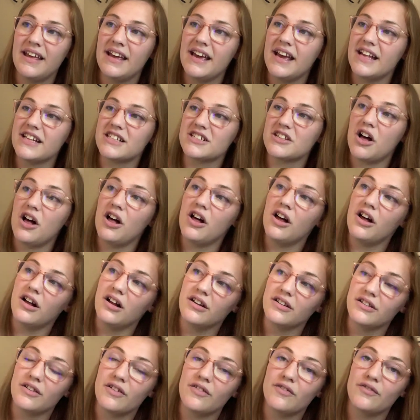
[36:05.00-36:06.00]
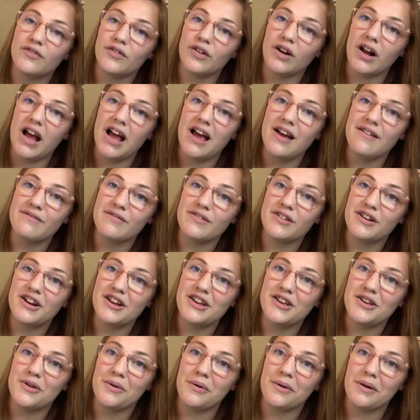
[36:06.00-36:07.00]
It's called Forever
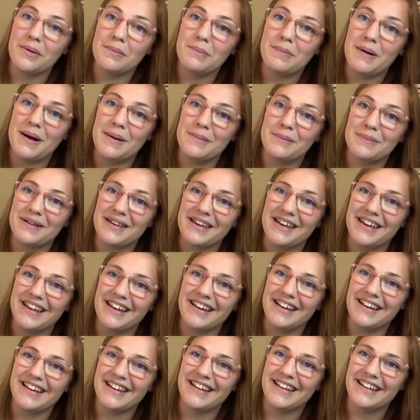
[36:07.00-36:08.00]
Your Pumpkin.